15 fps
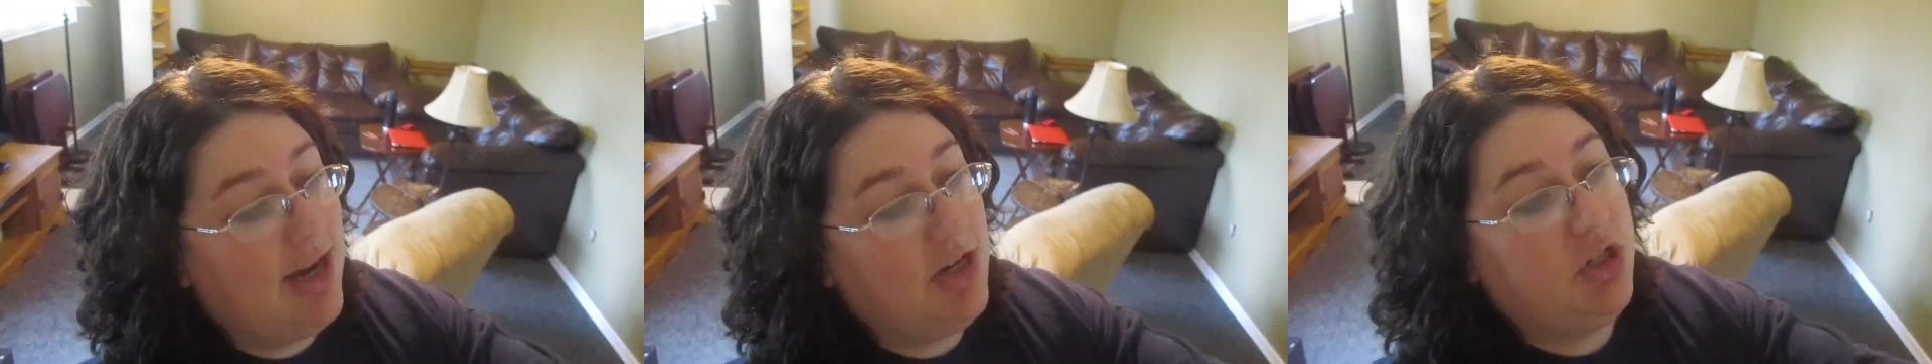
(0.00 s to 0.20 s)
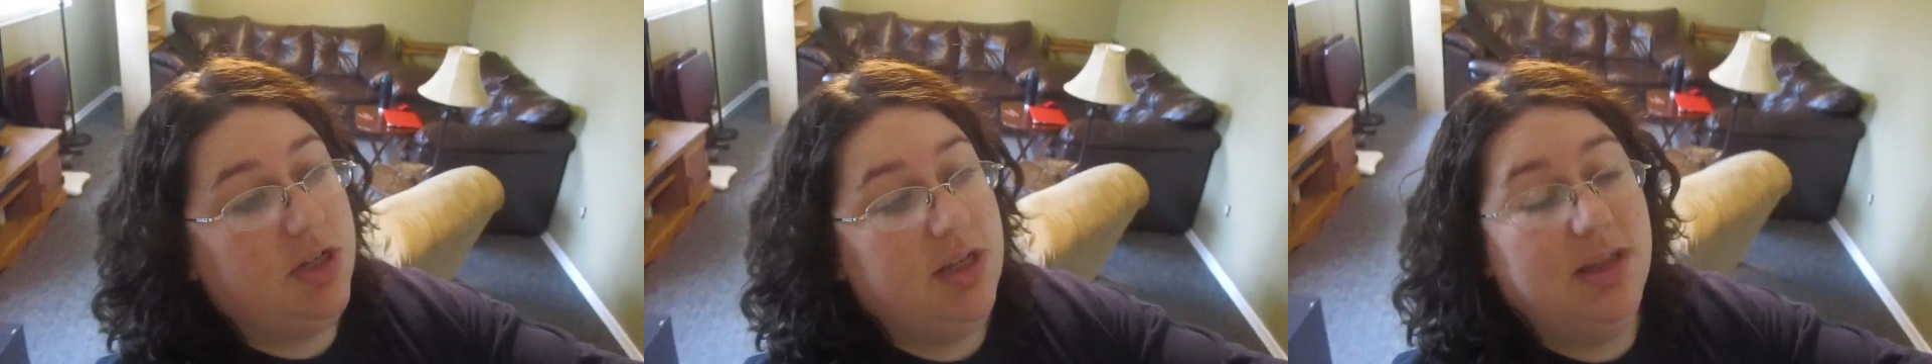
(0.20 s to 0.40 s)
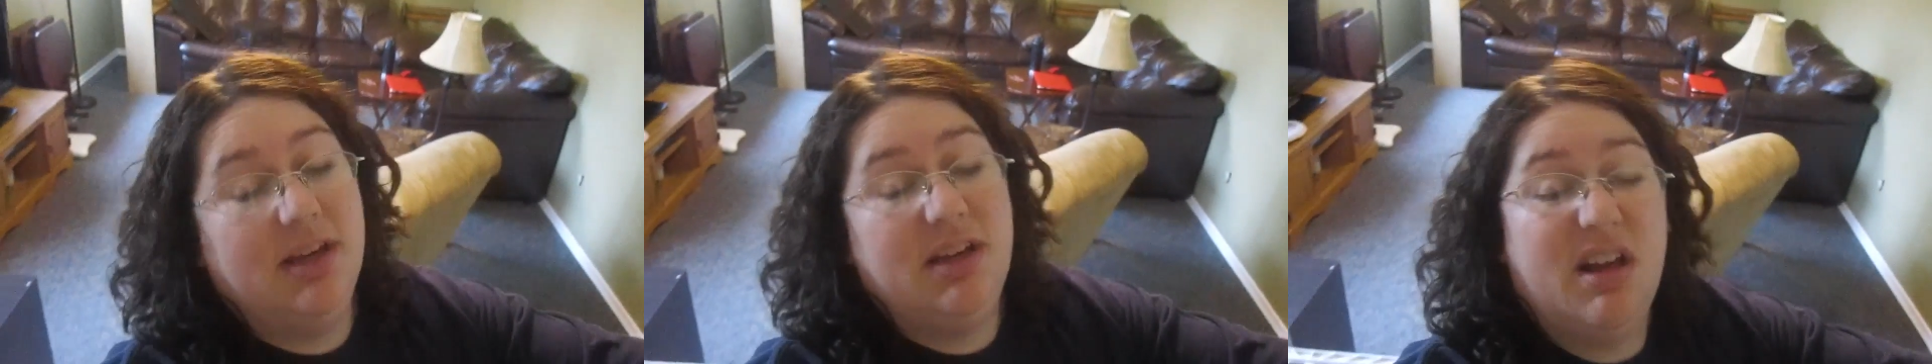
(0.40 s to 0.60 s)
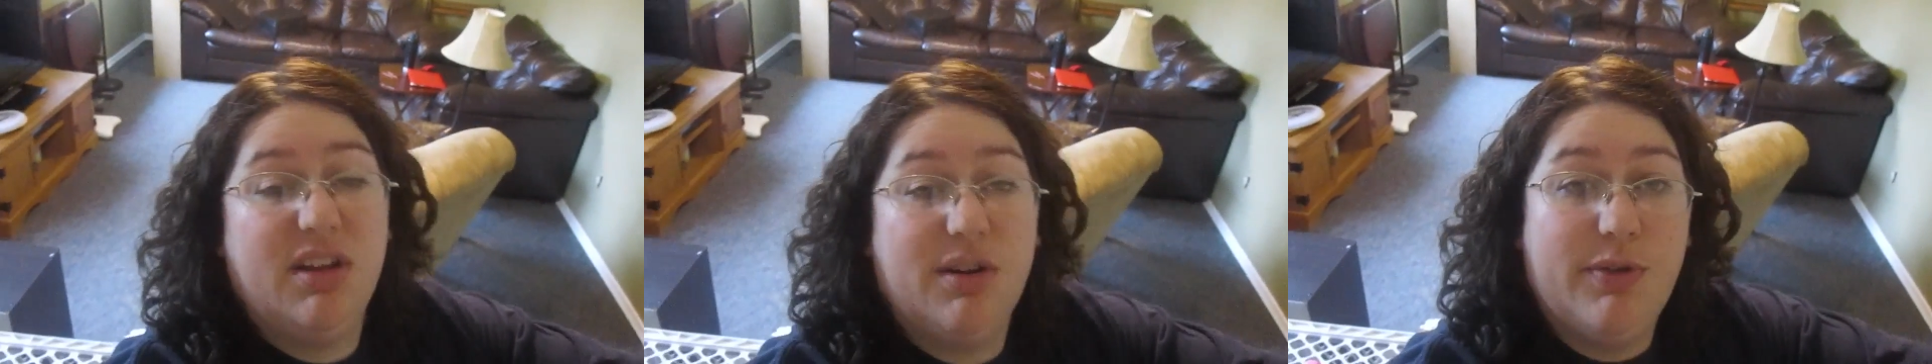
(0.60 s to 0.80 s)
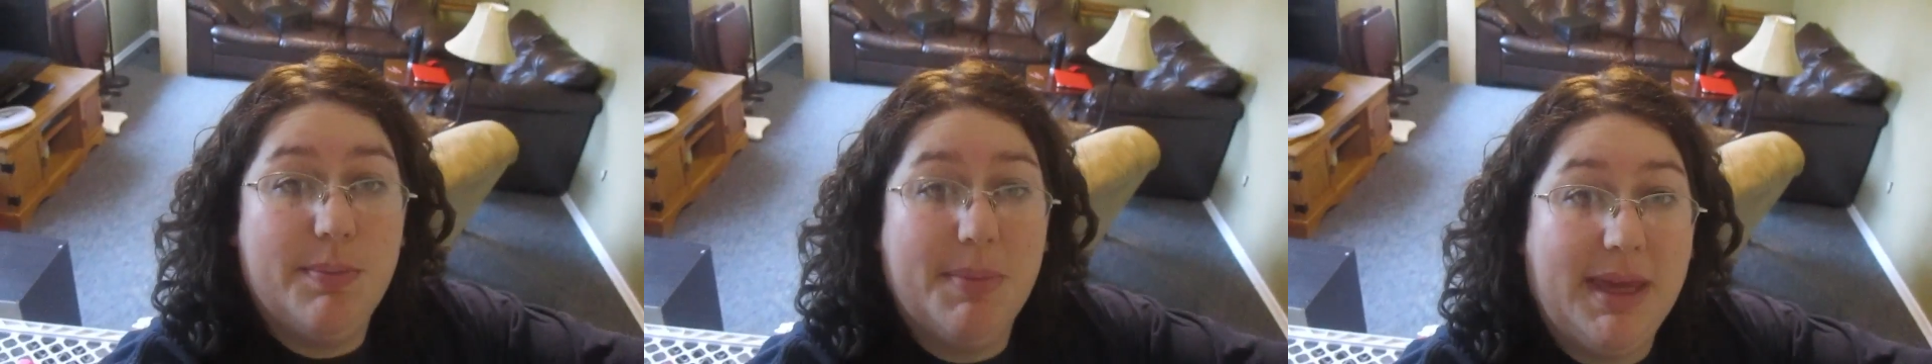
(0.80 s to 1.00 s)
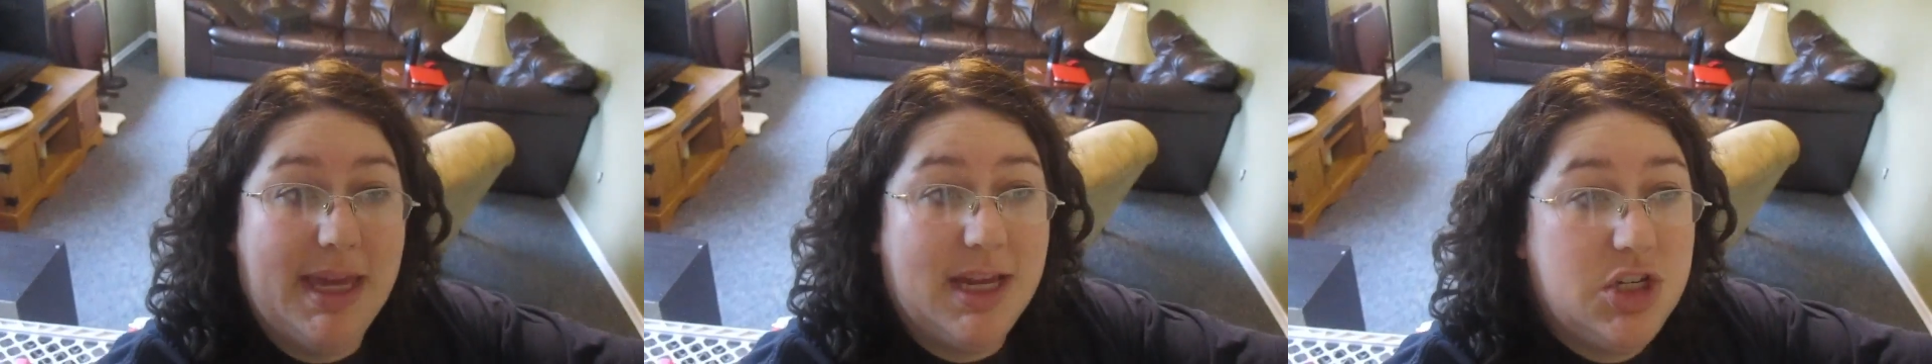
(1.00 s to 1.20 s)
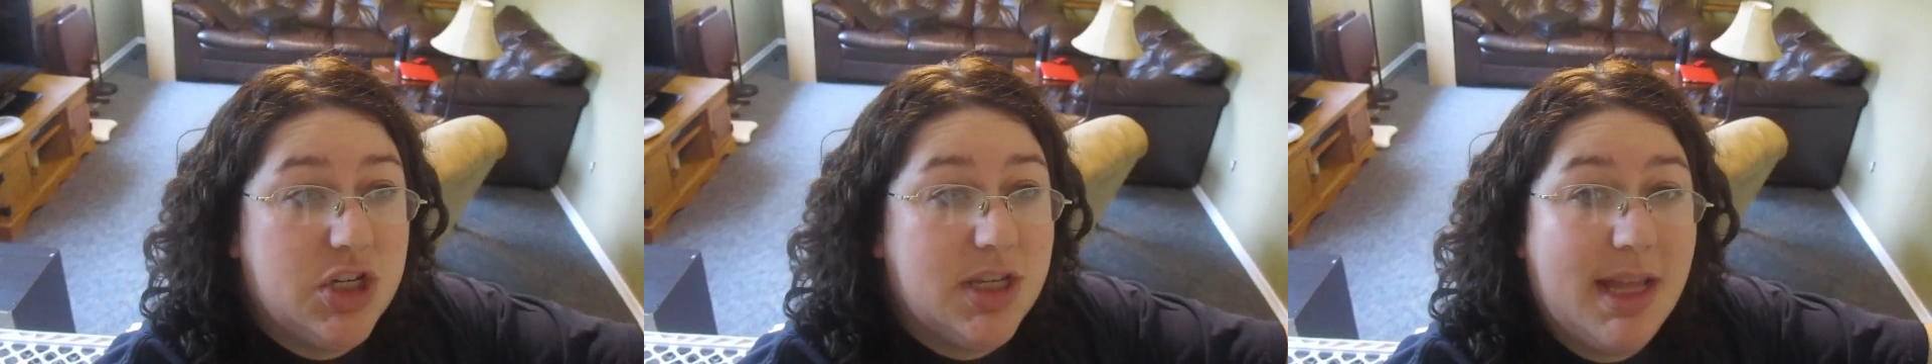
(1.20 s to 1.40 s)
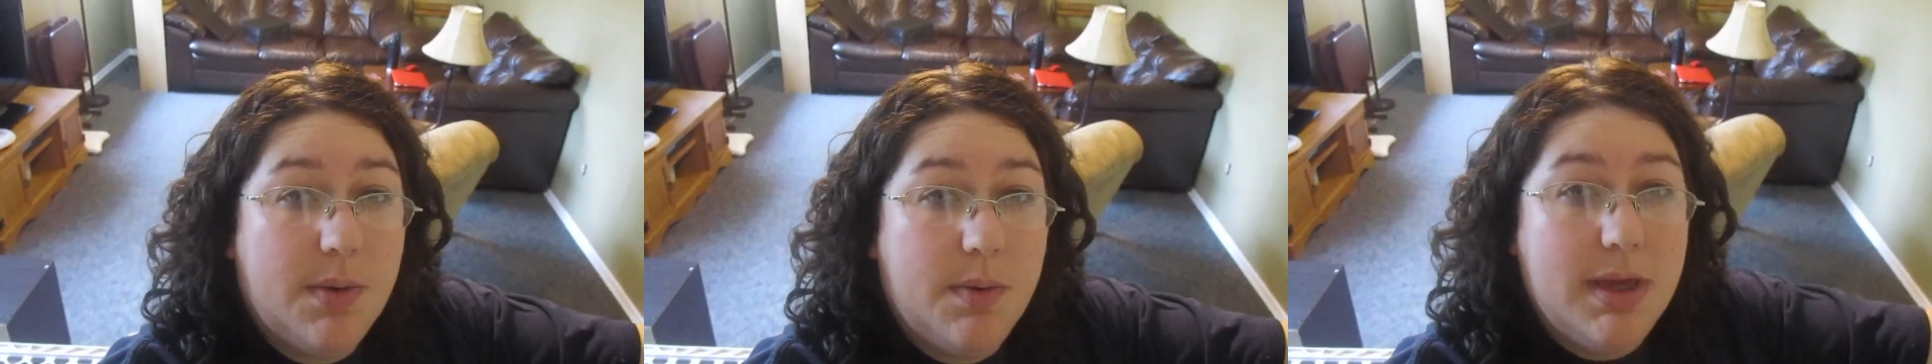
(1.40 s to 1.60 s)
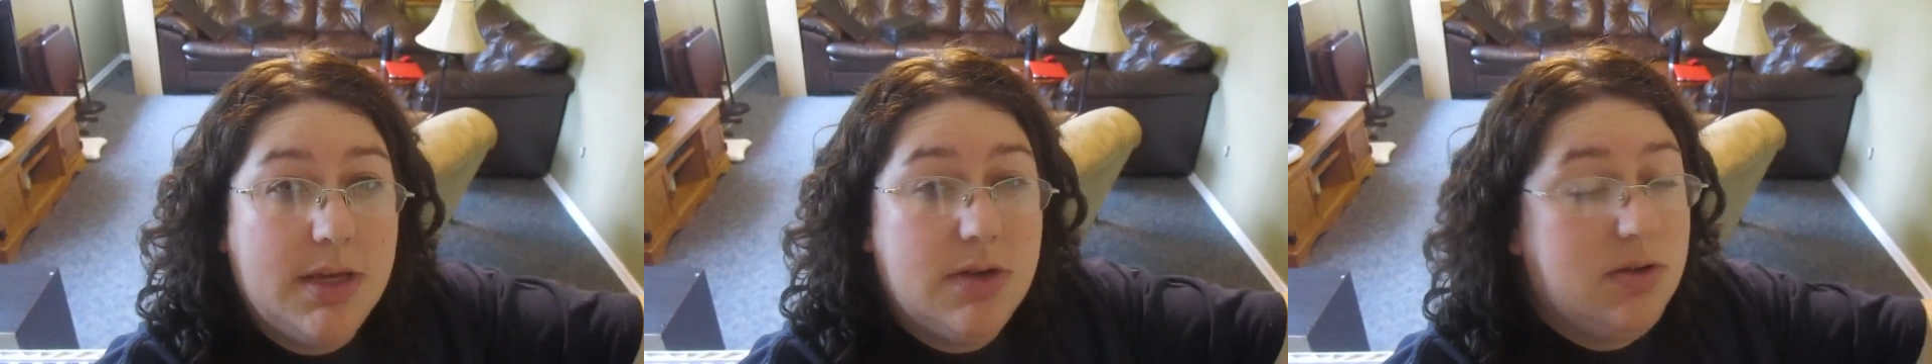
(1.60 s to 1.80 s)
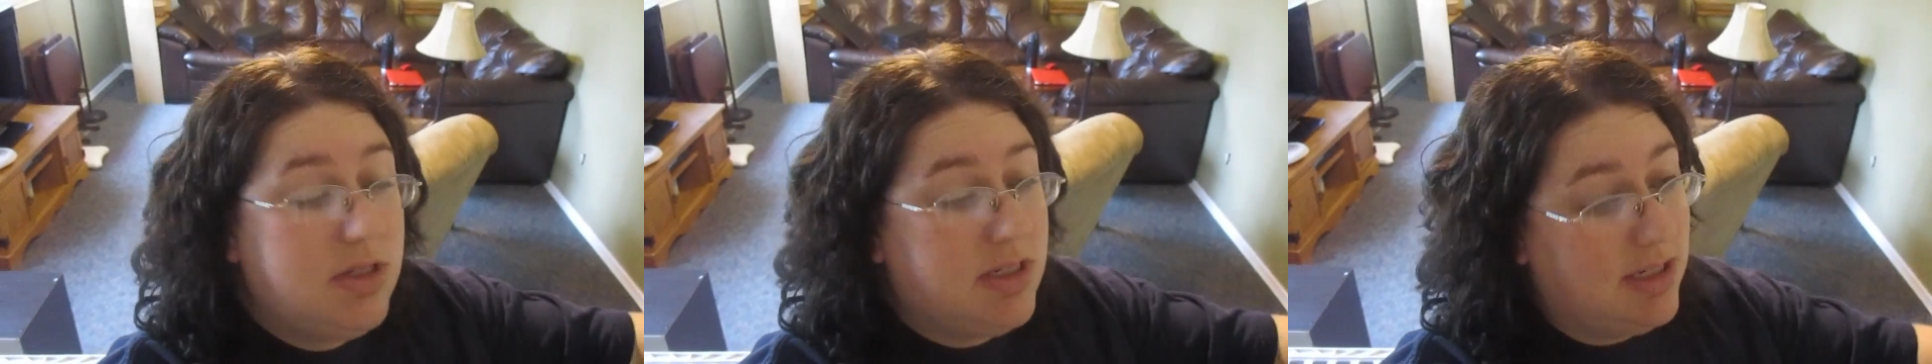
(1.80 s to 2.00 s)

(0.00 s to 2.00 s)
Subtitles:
actually the color from the kitchen that we use